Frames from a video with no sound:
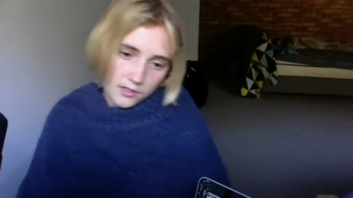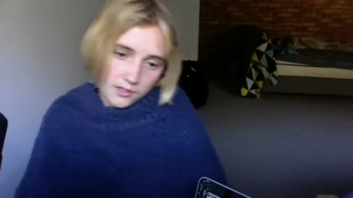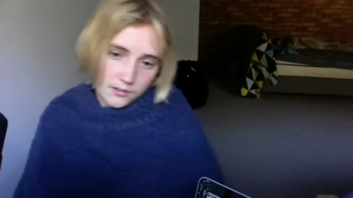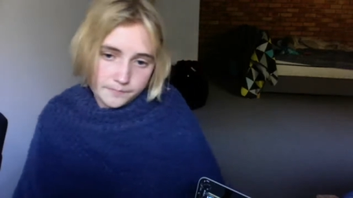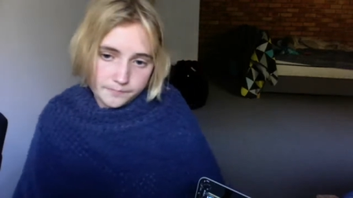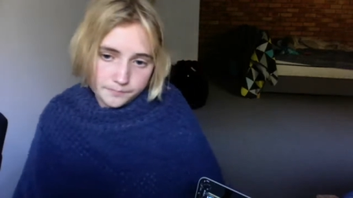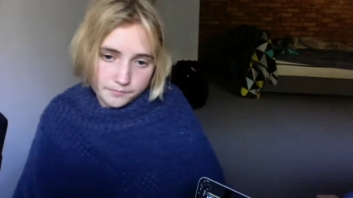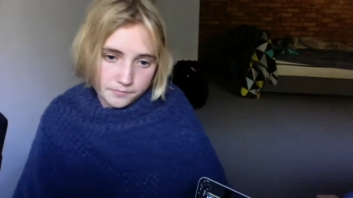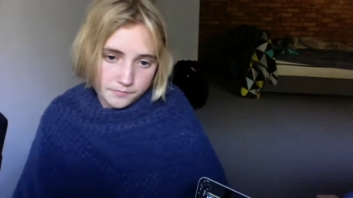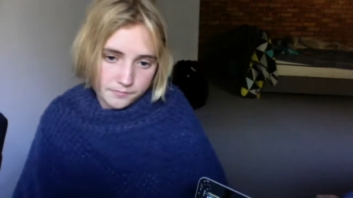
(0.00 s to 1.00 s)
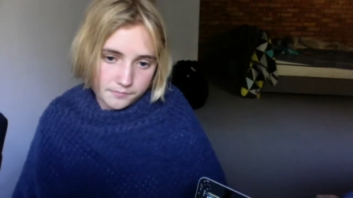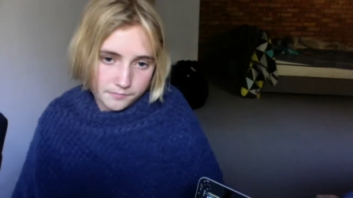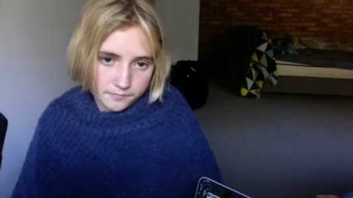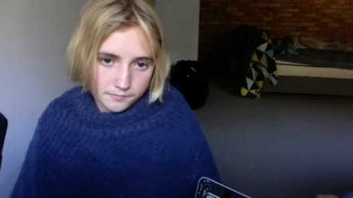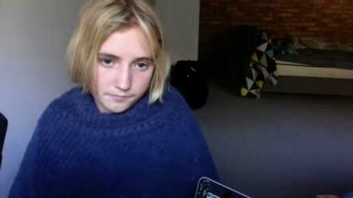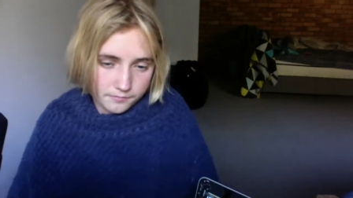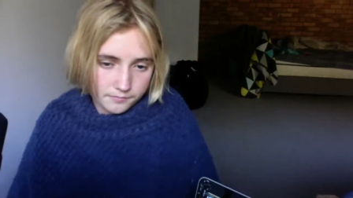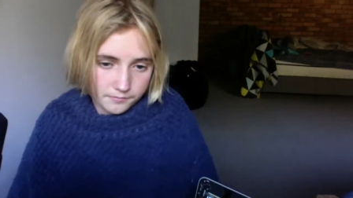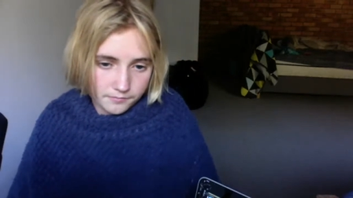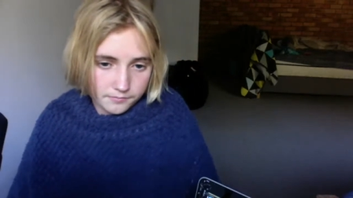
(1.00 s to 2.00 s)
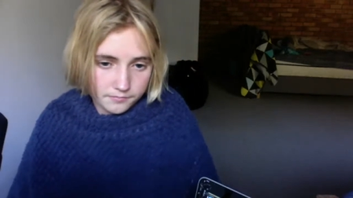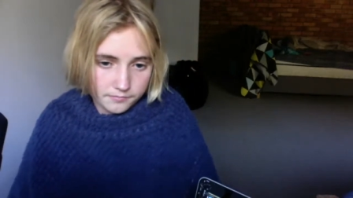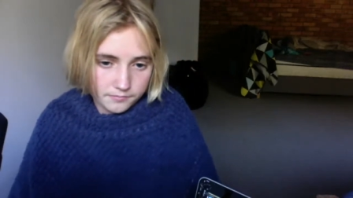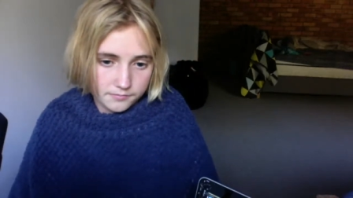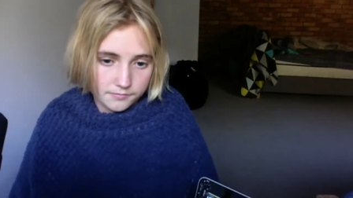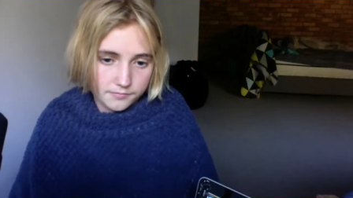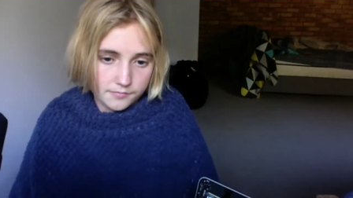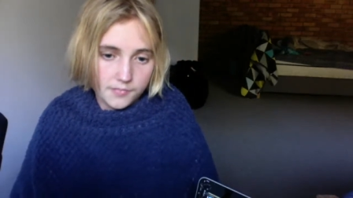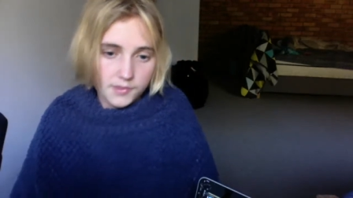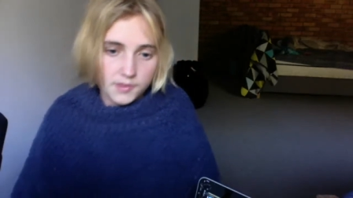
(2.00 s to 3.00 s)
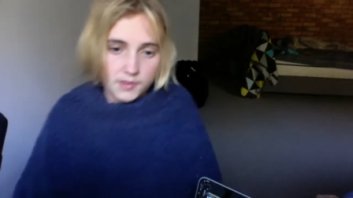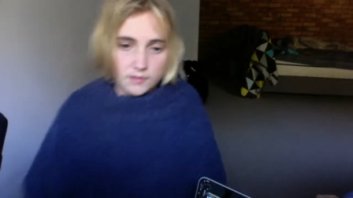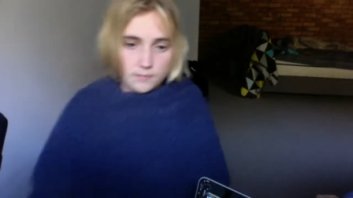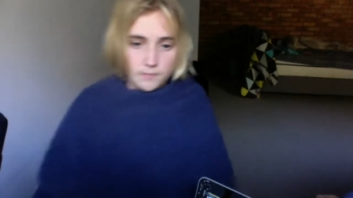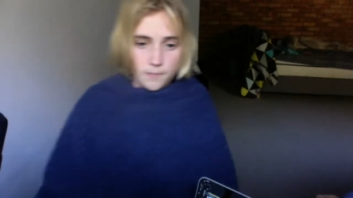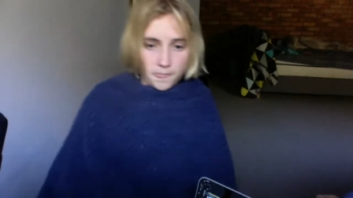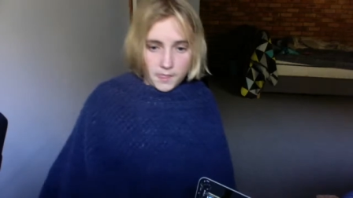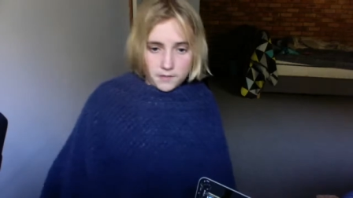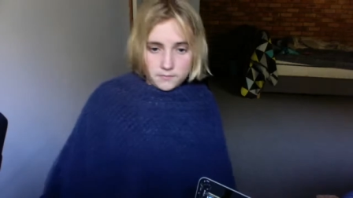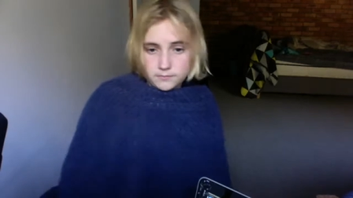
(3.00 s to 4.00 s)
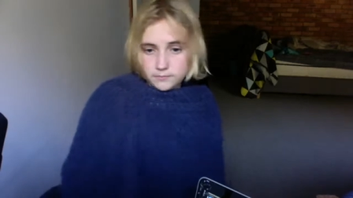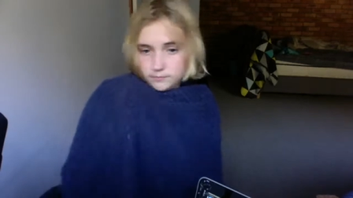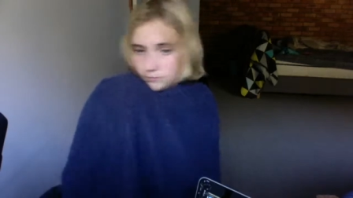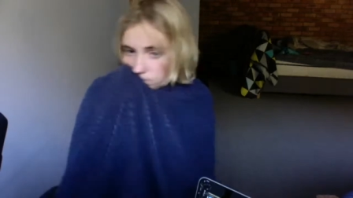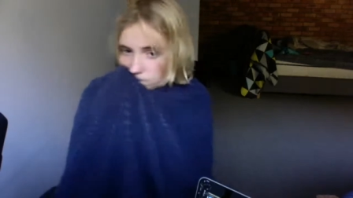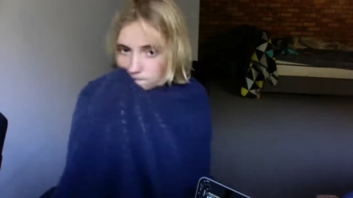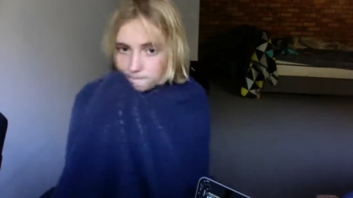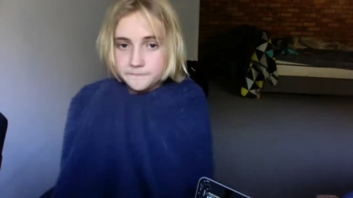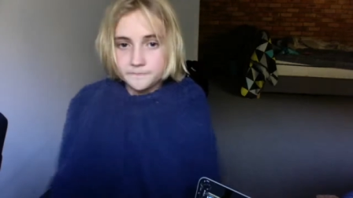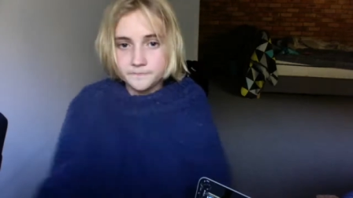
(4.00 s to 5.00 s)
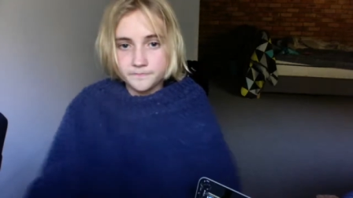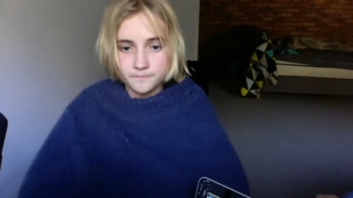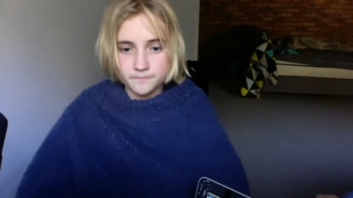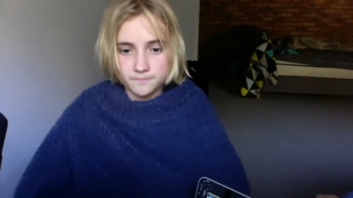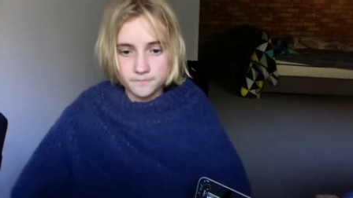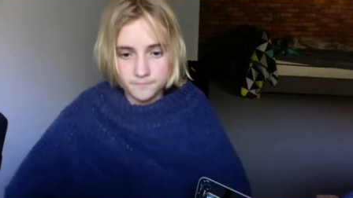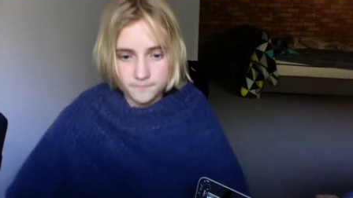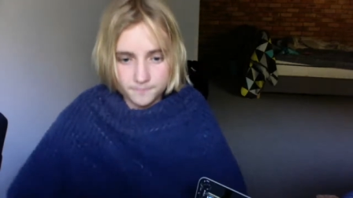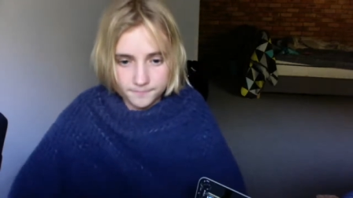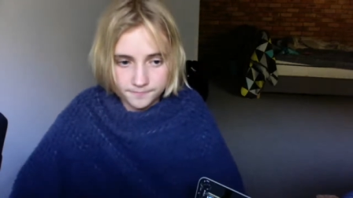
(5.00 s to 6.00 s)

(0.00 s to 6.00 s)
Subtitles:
Fair enough. I think it's great though. I like how dark it gets near the end.